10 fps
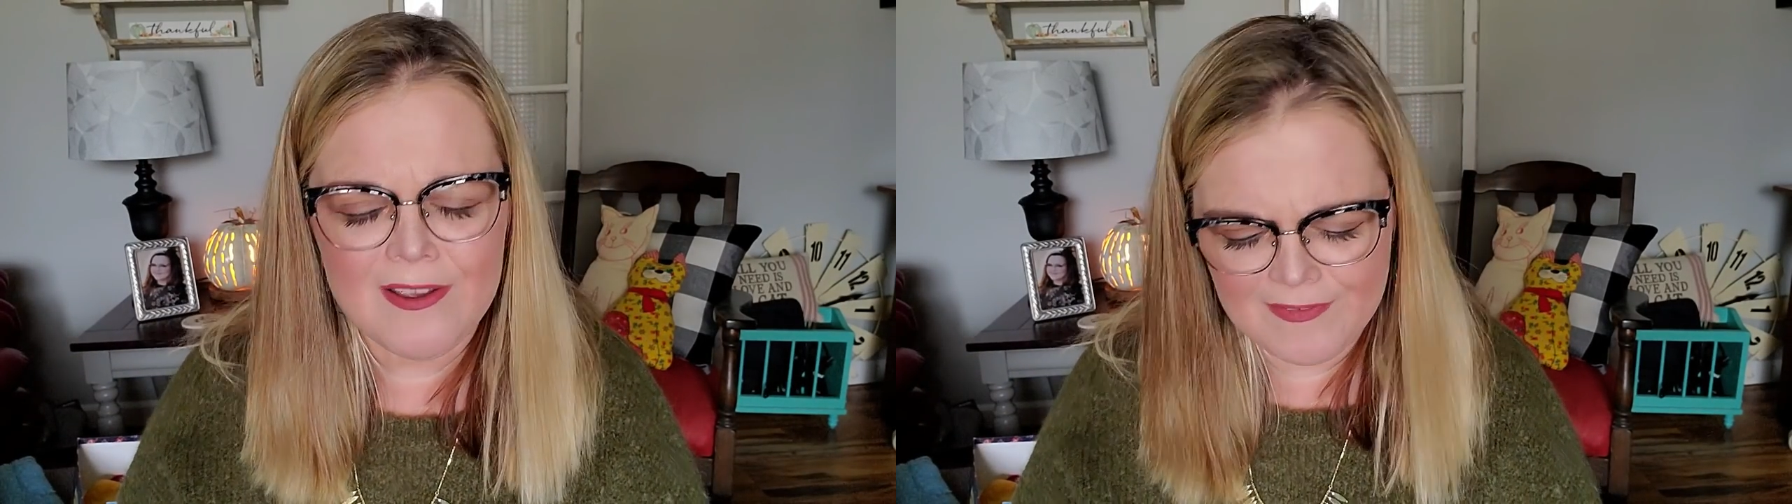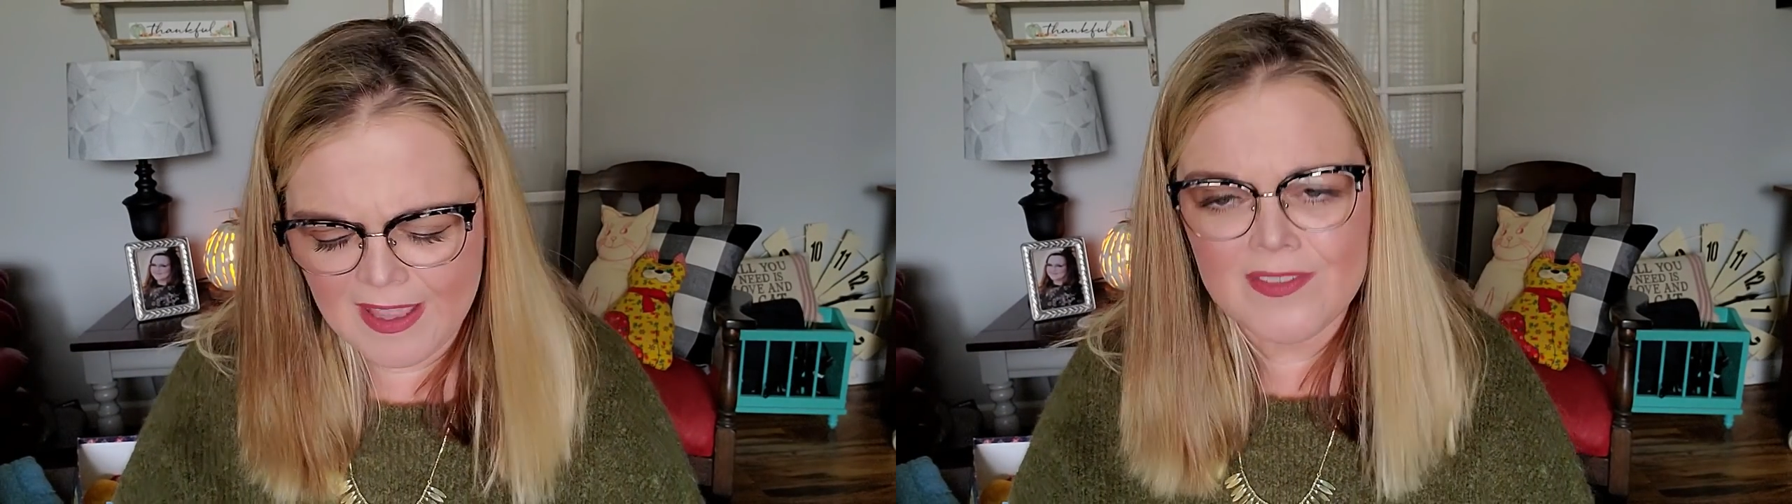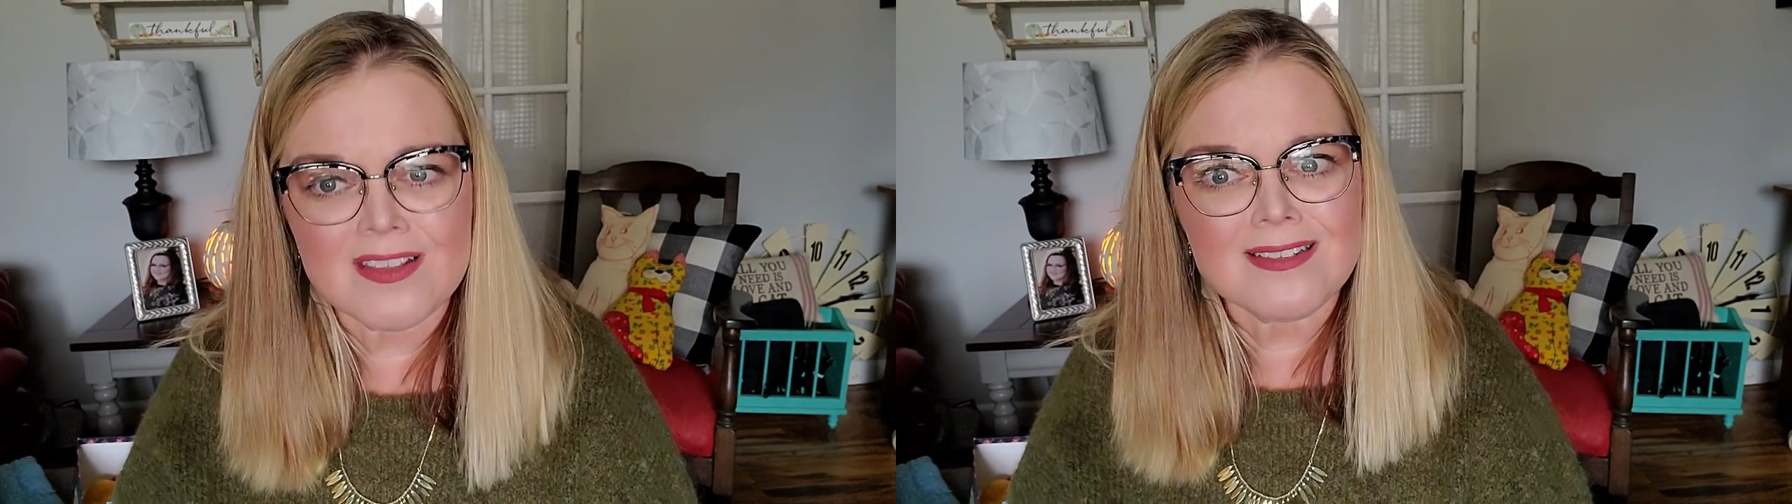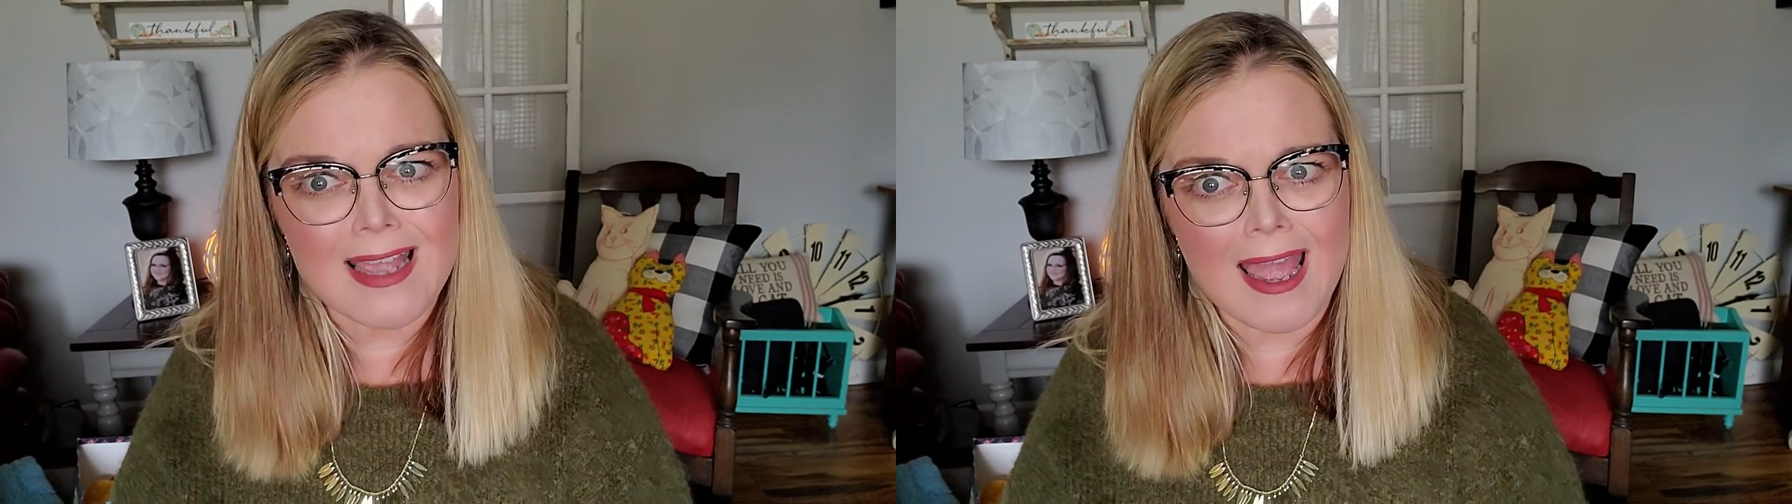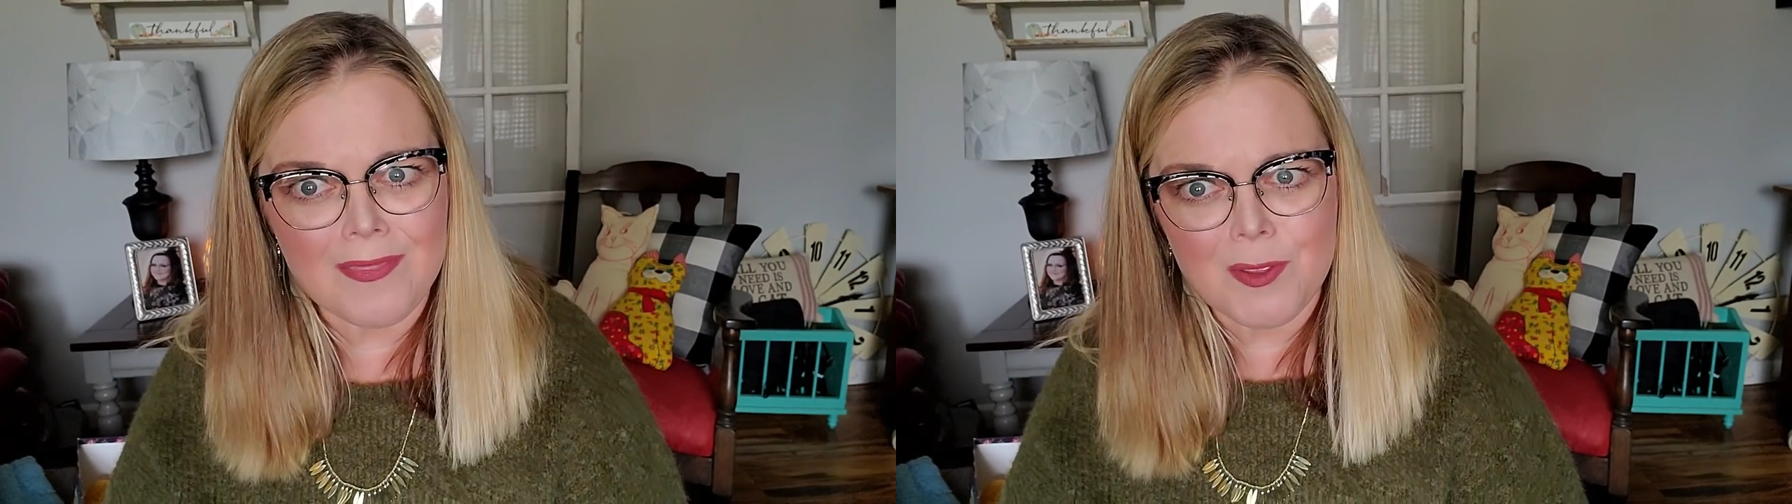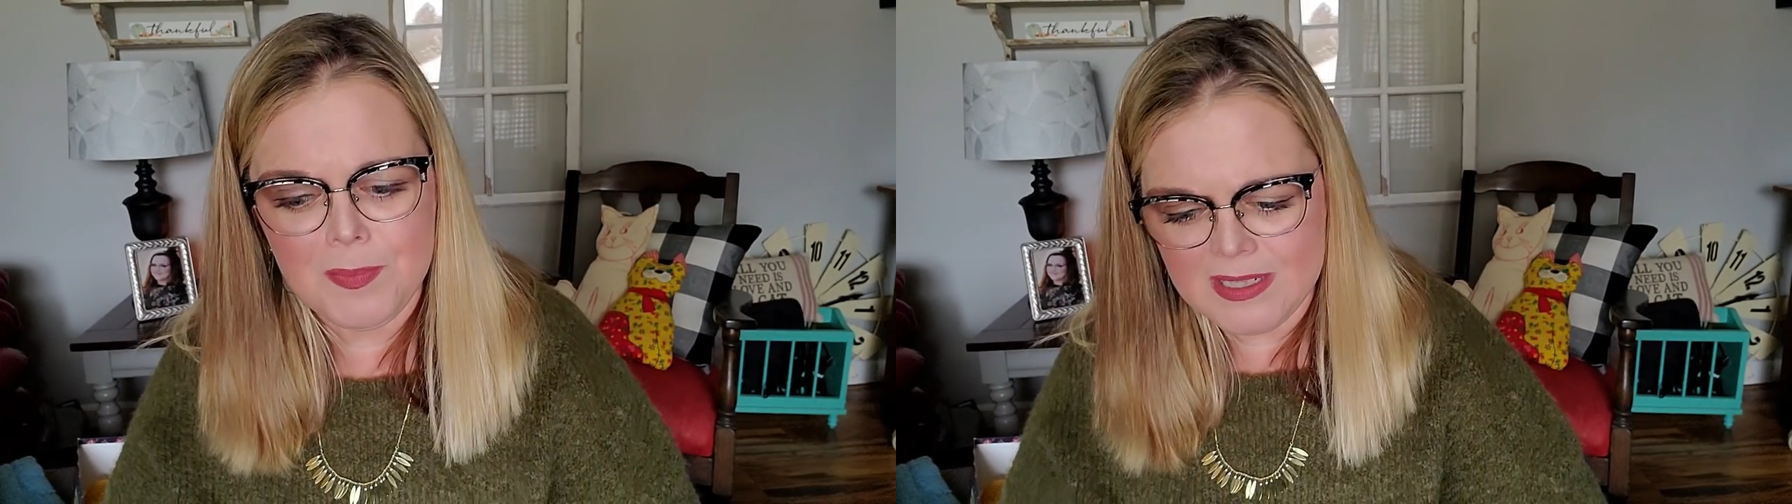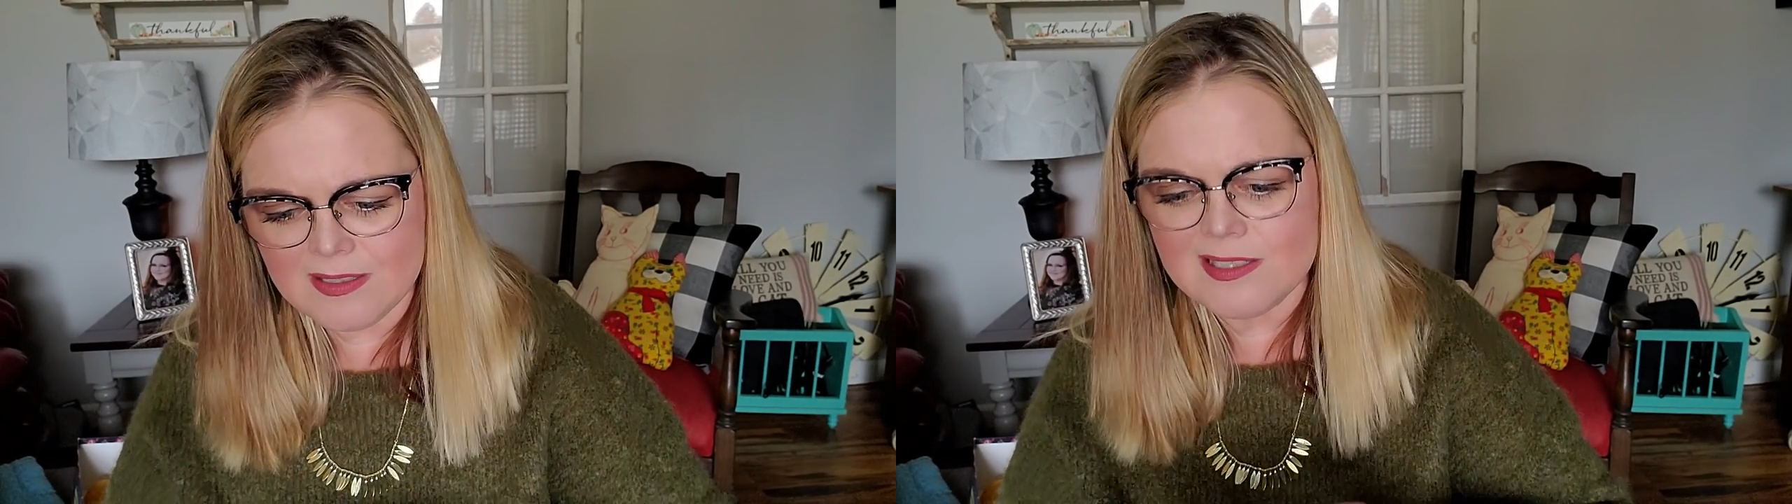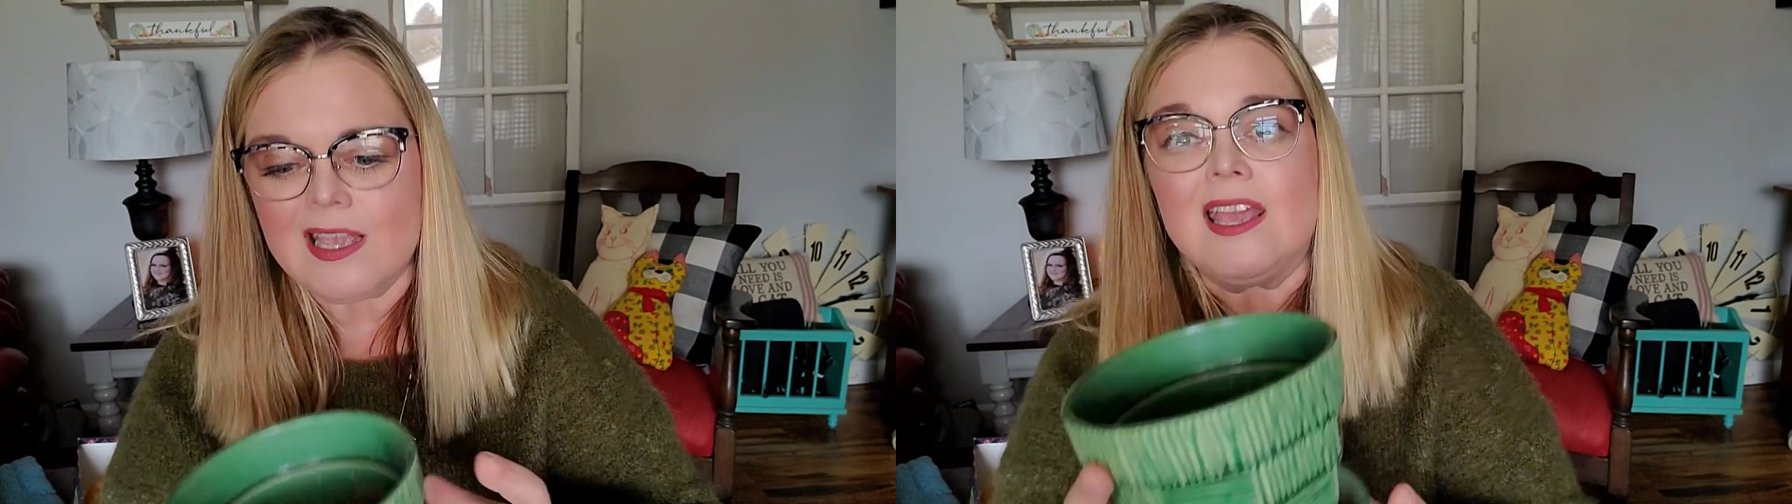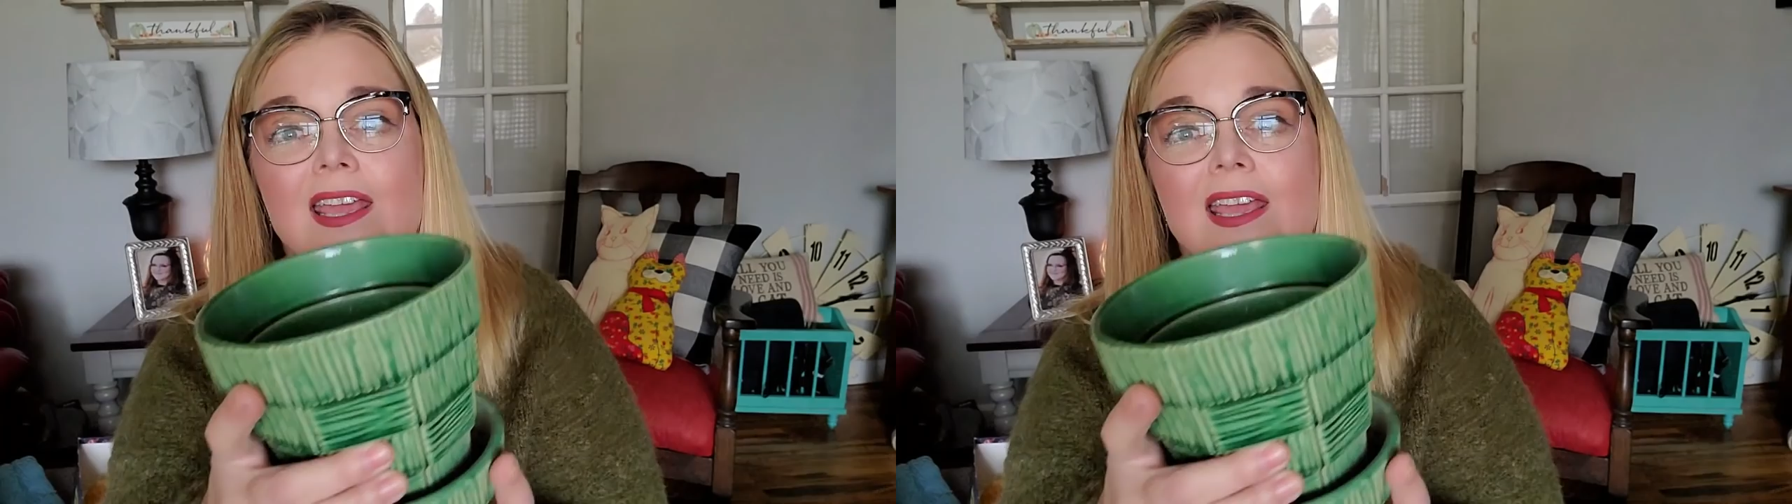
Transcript: found this at the bins